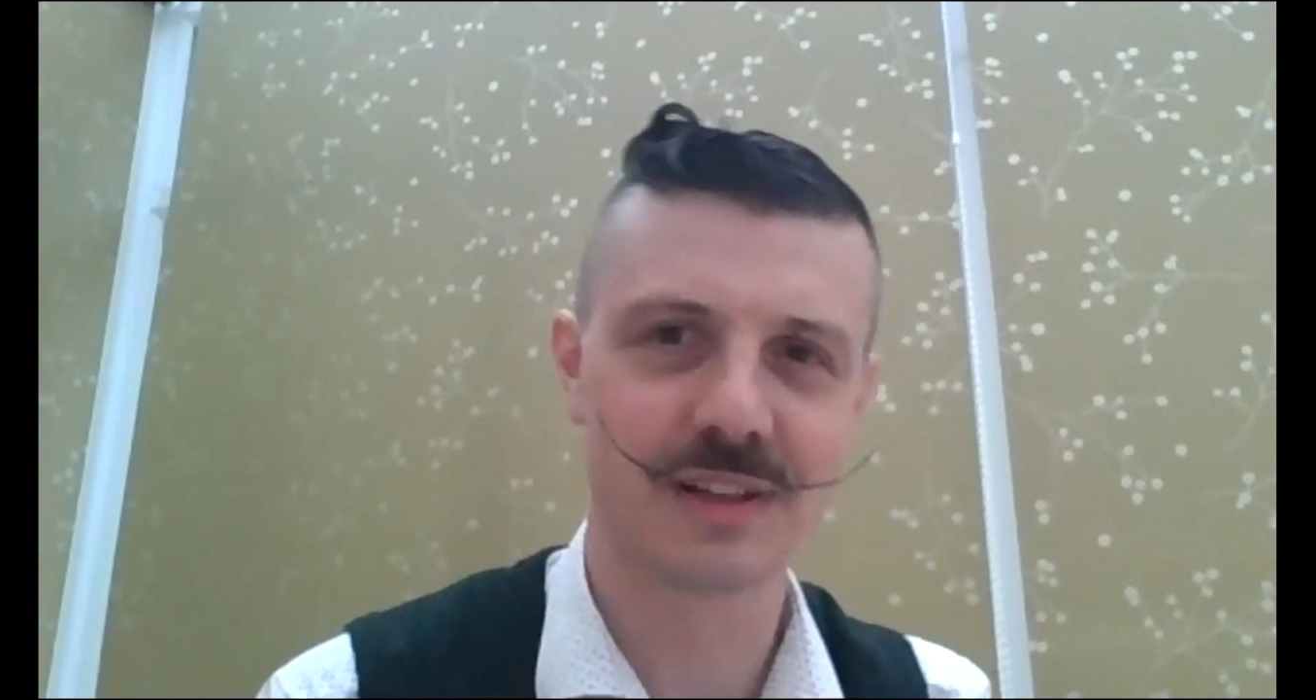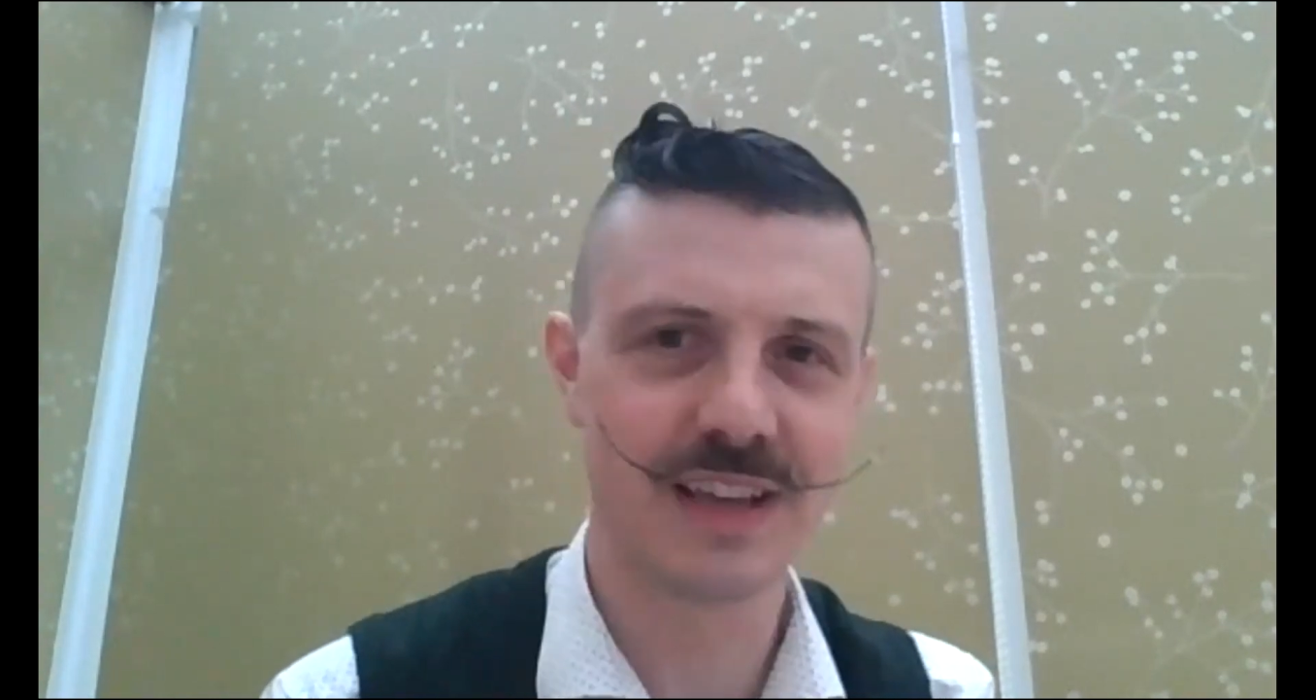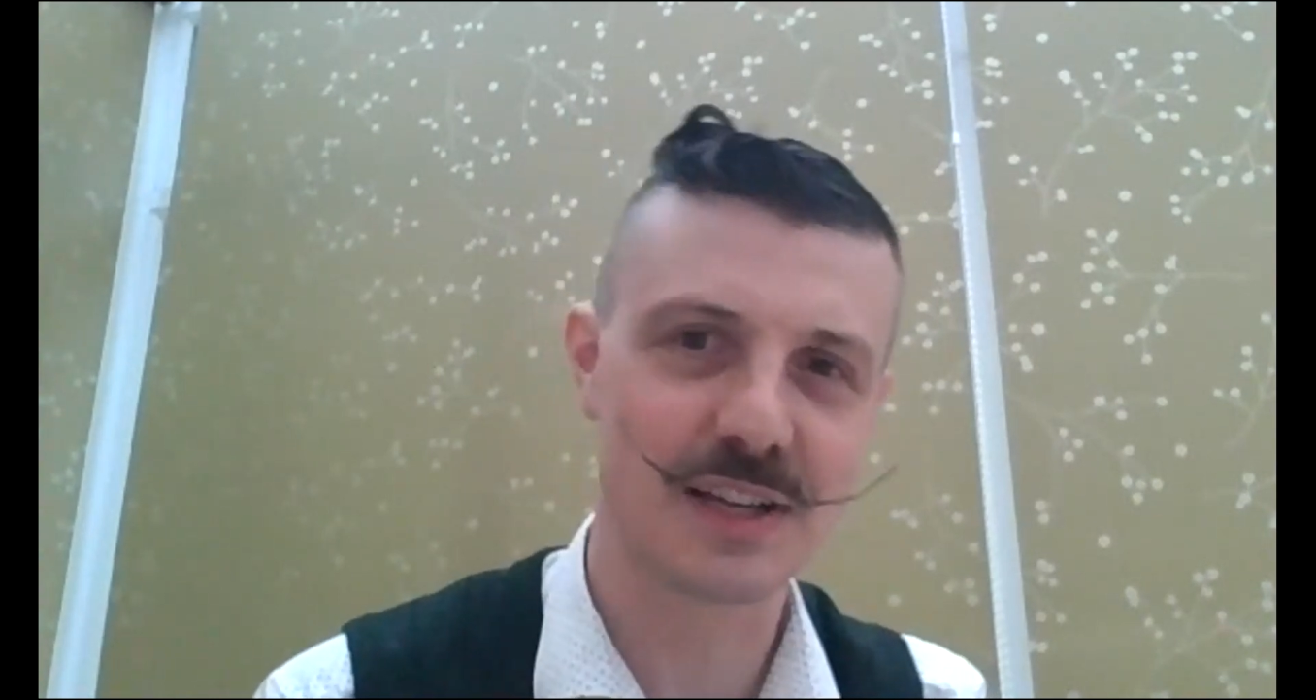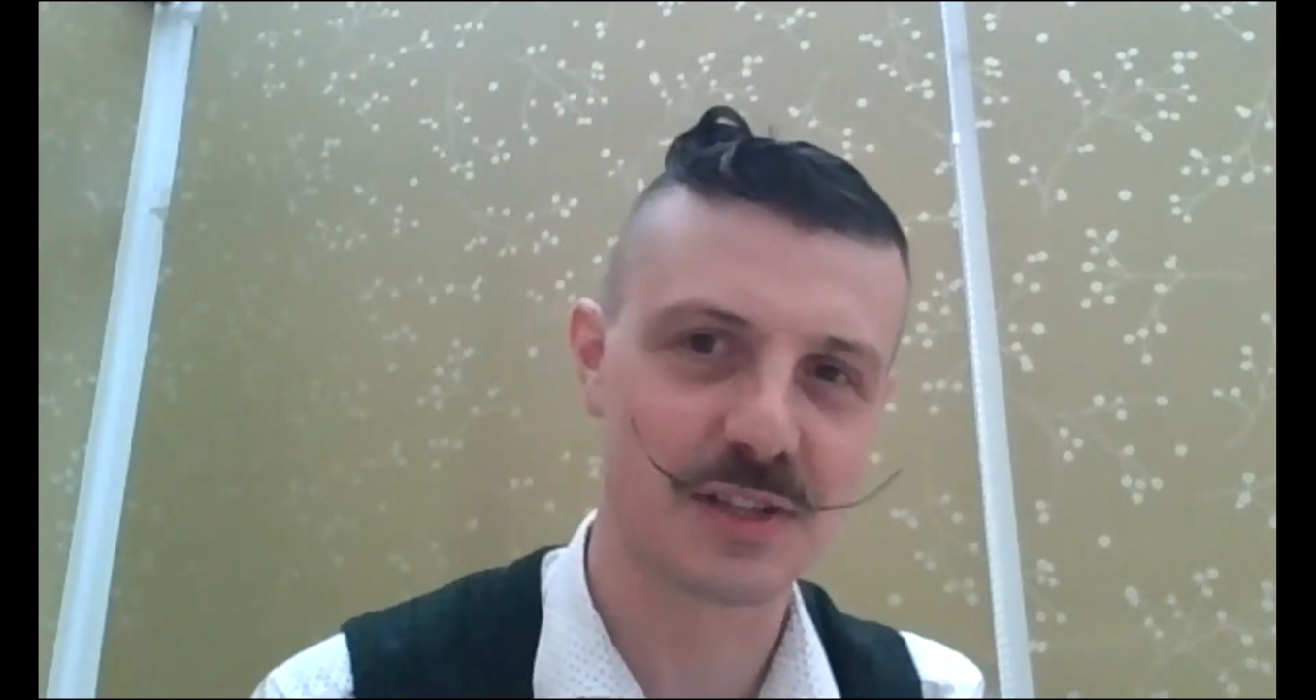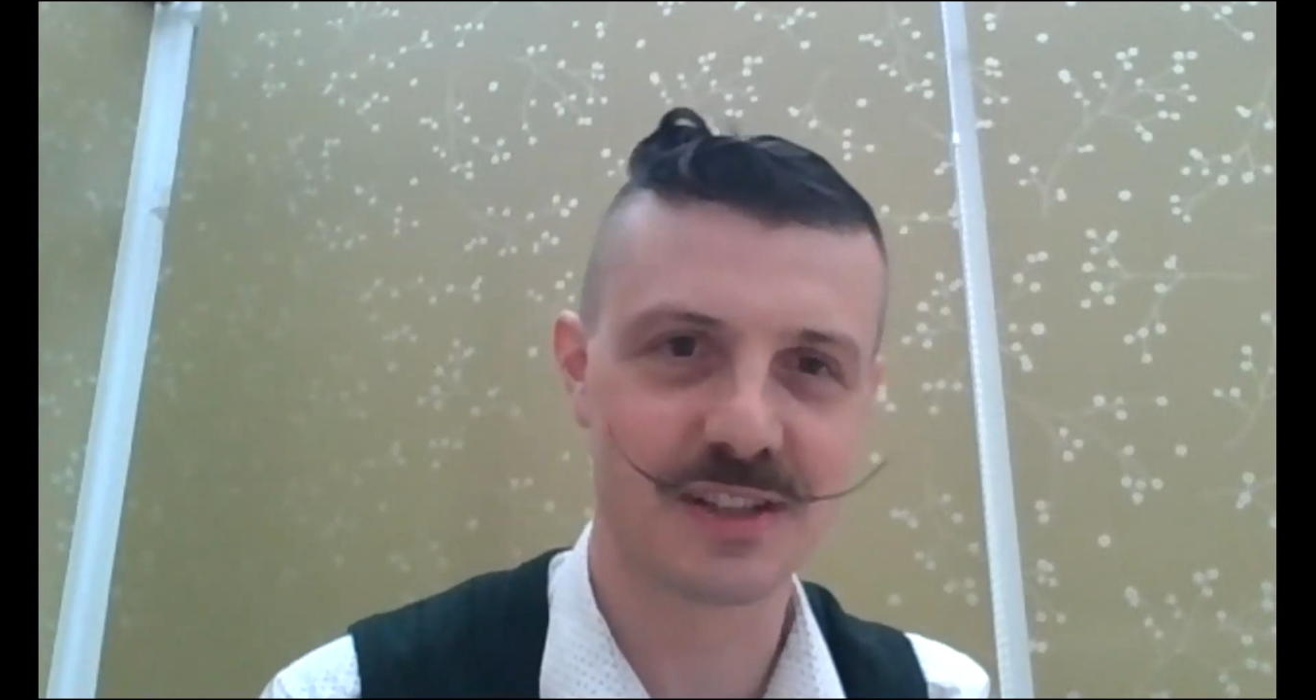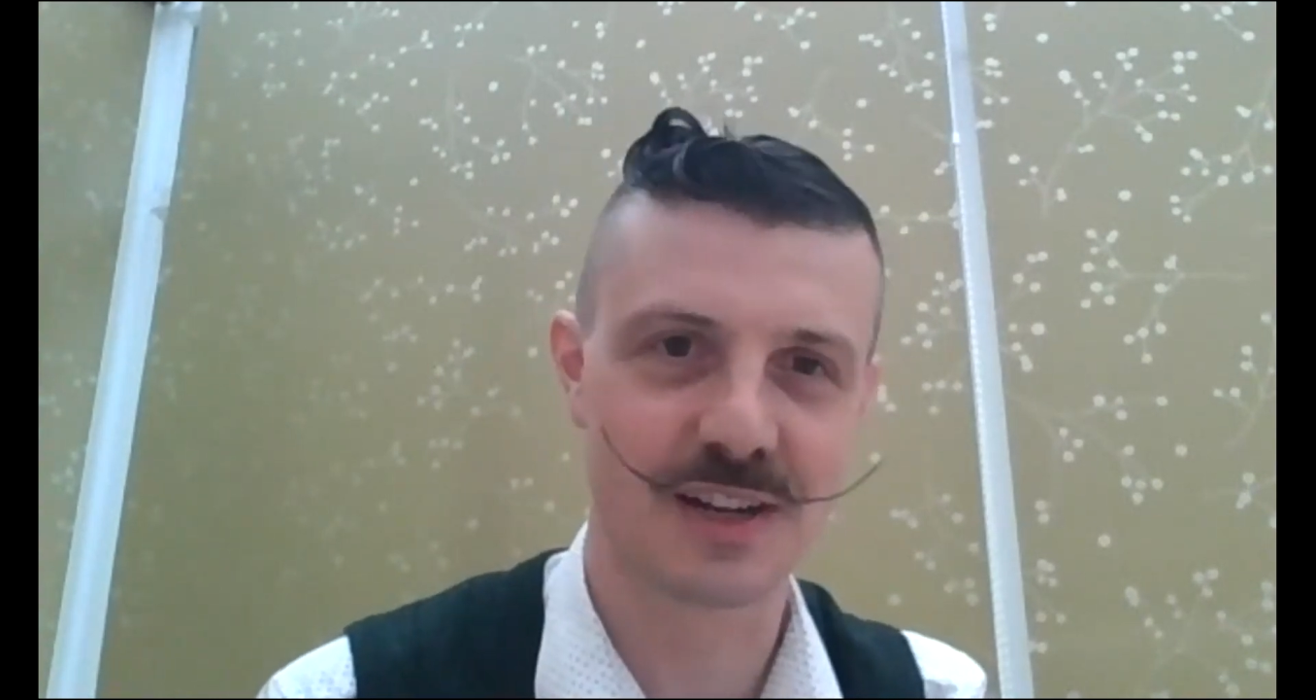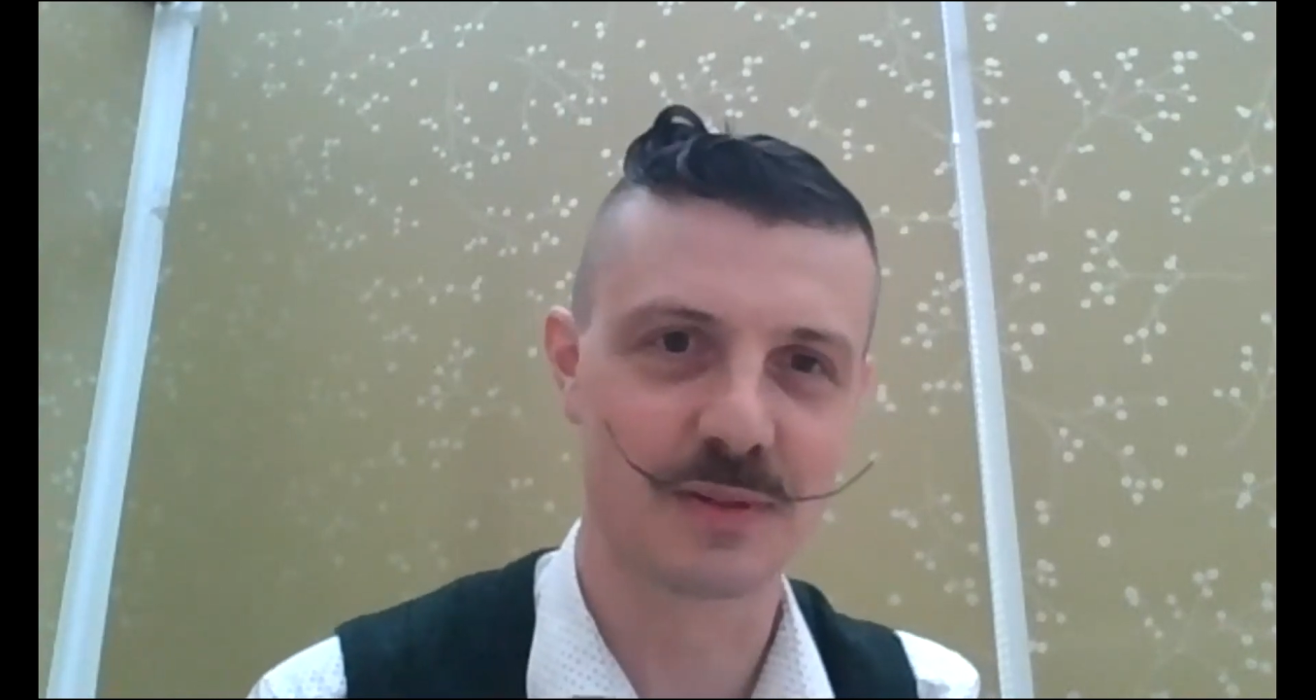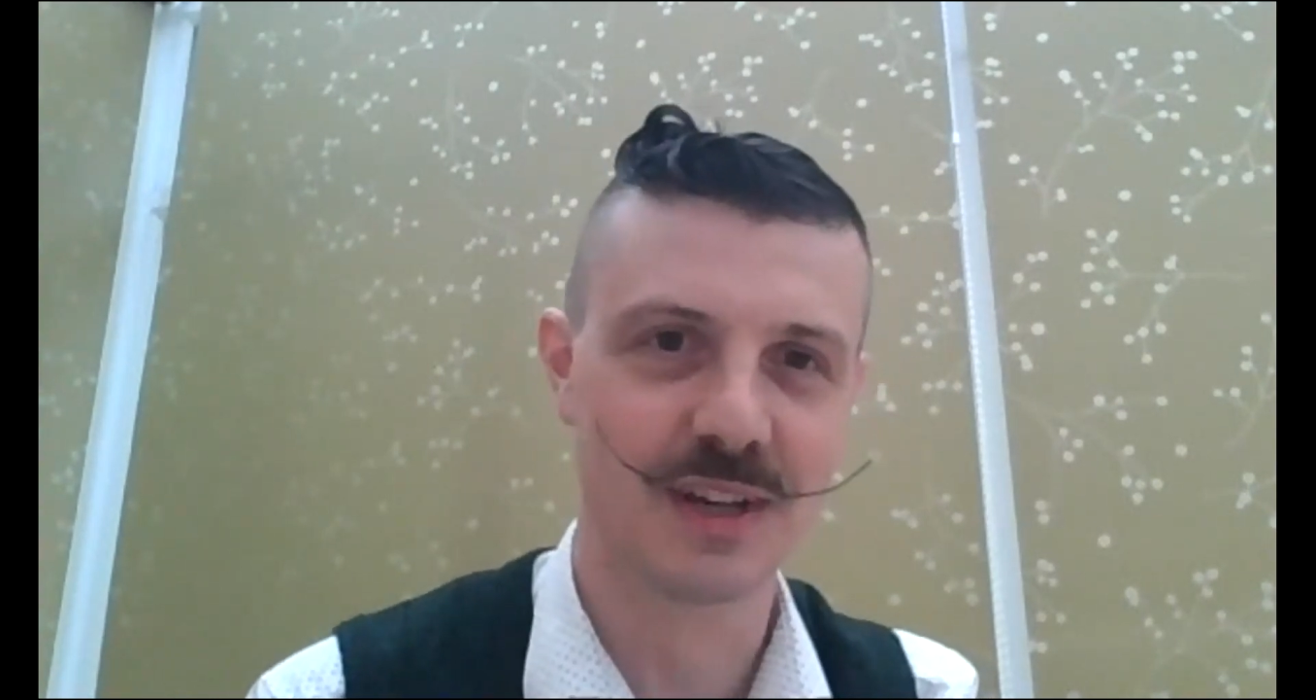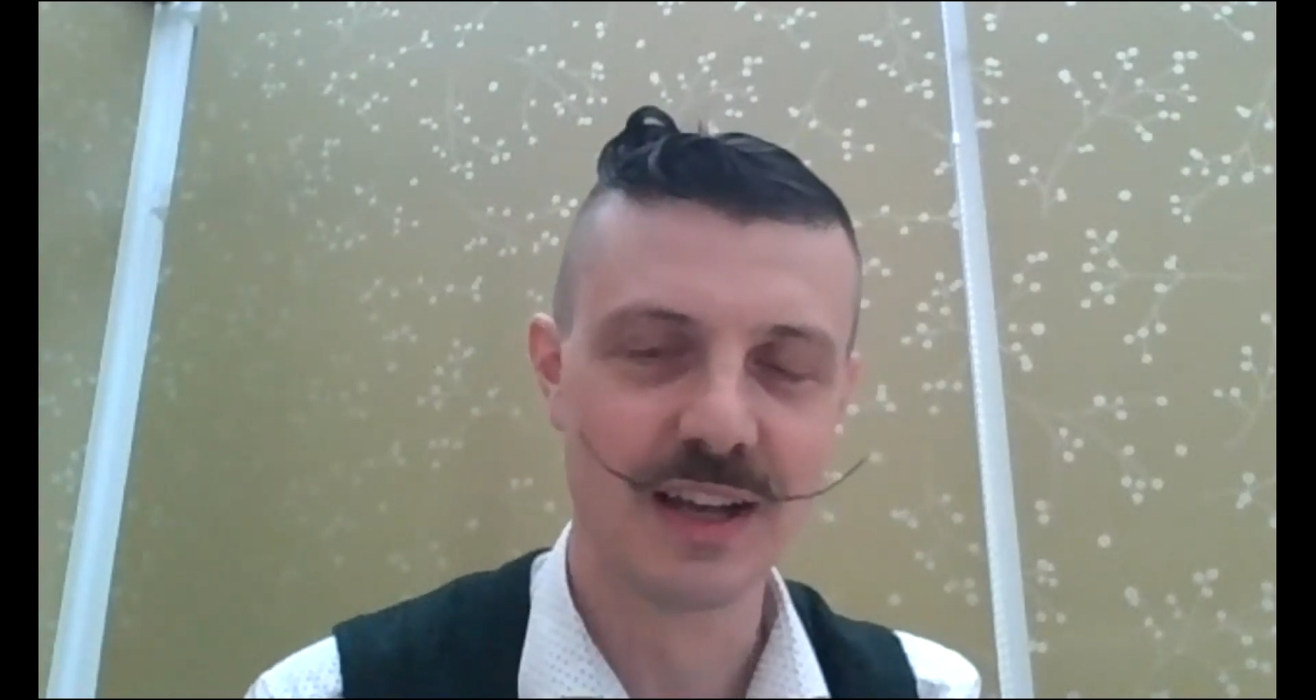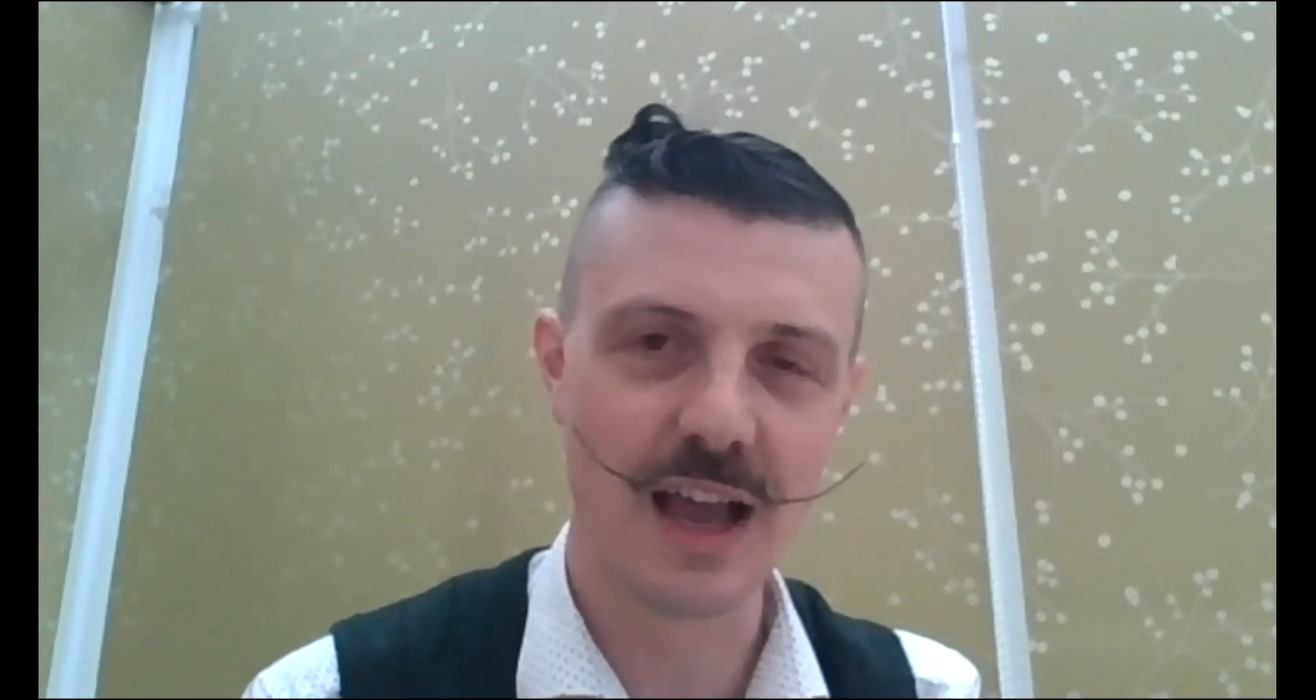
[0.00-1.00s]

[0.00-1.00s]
yes, you know,